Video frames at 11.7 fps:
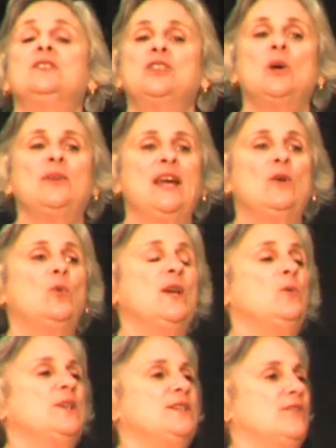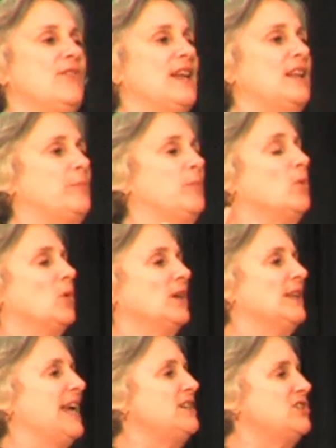so that we would develop
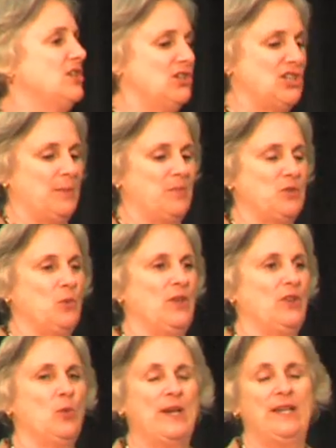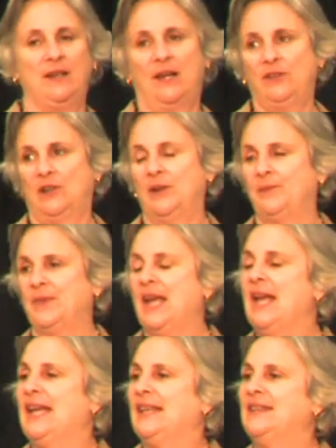relationships with one another.
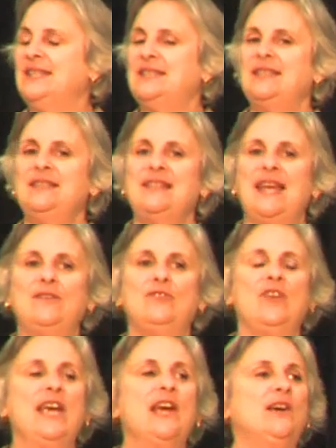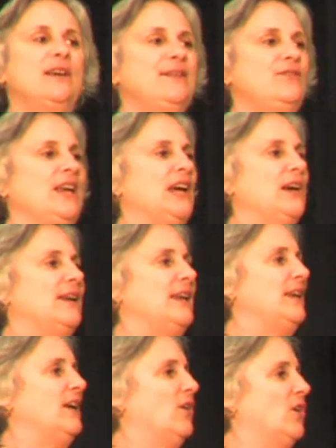This is a very,
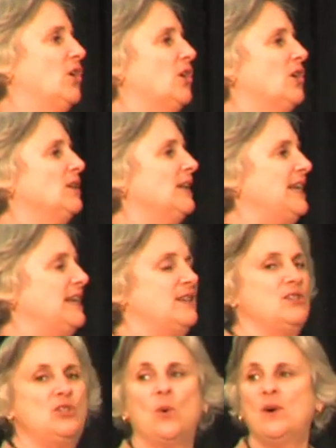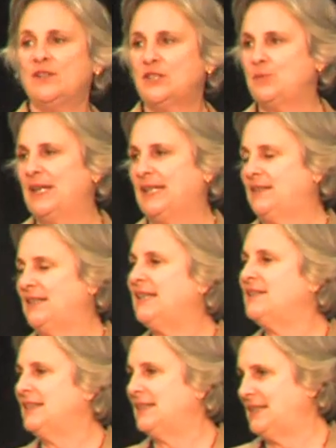very early endorsement,
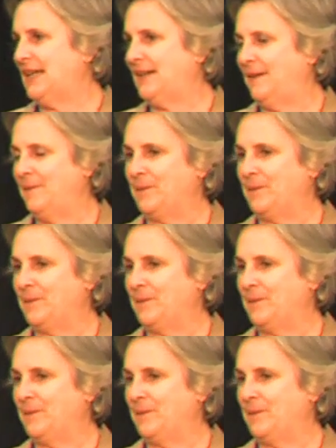isn't it,